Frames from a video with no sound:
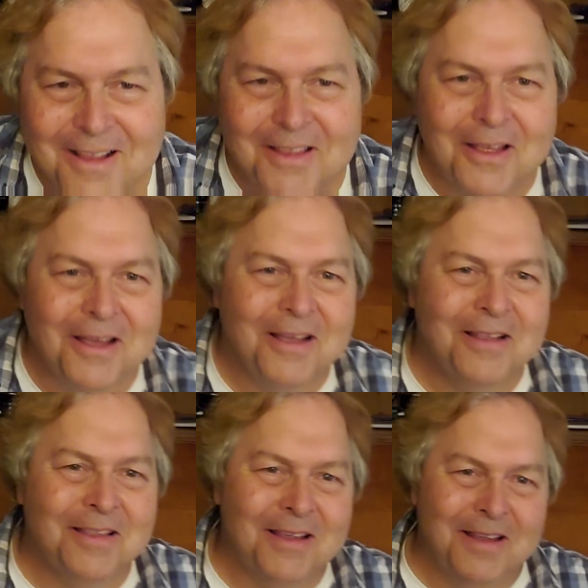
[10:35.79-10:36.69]

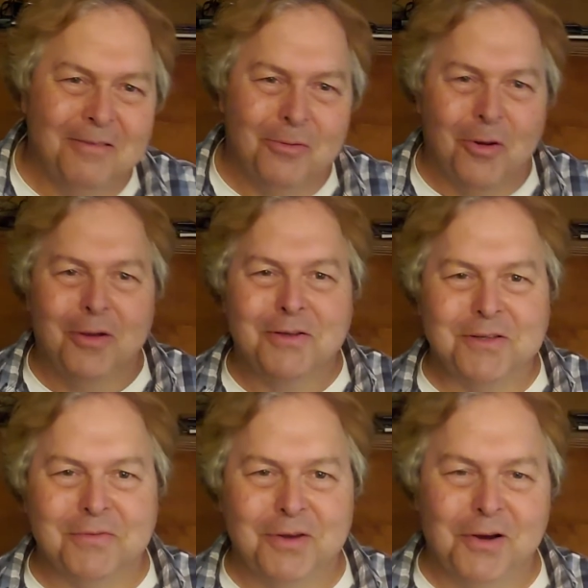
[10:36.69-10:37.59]
The royals
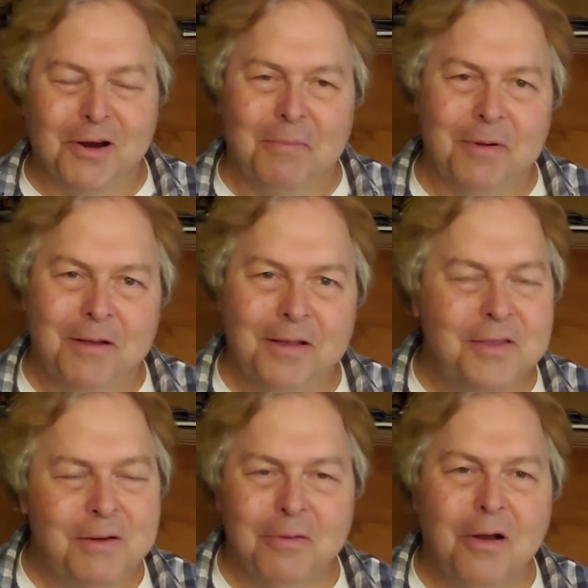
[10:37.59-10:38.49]
of Europe,
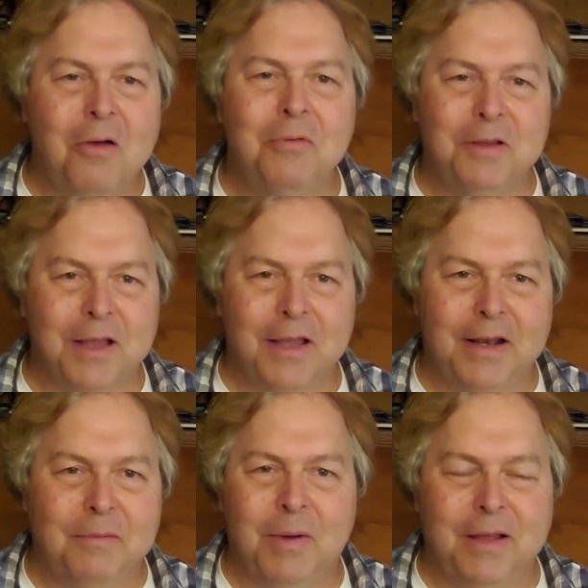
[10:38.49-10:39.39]
they were all
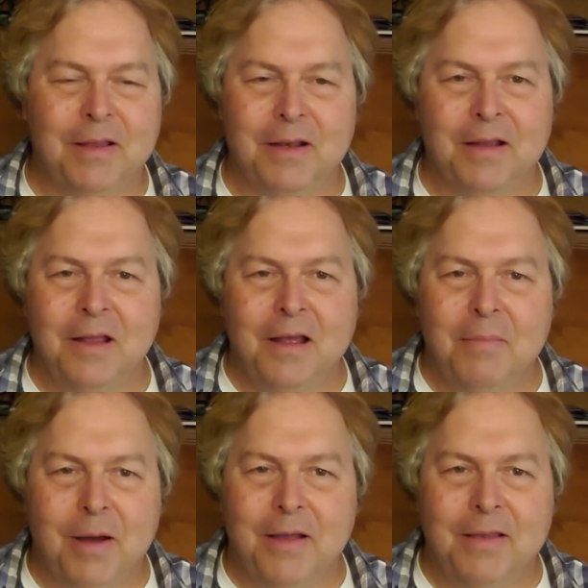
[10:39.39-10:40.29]
related by the
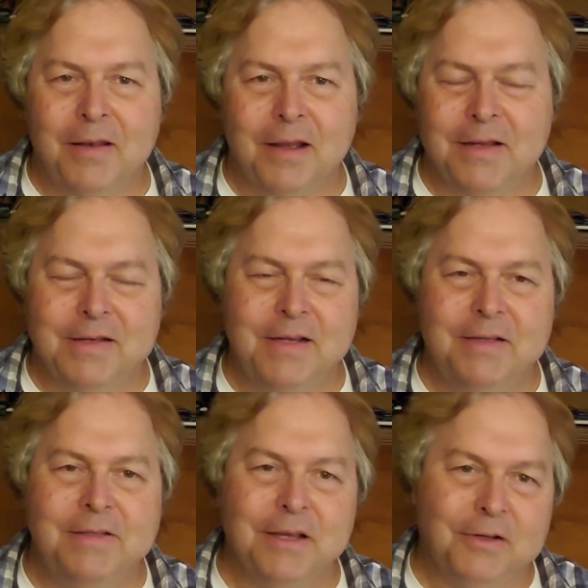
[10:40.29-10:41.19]
19th
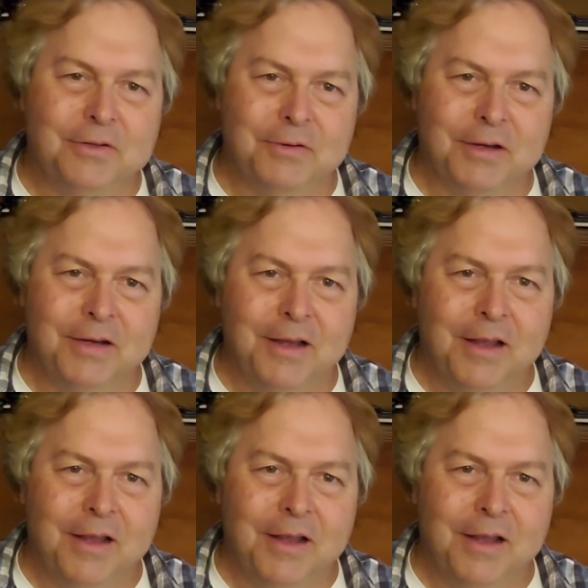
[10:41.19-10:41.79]
century.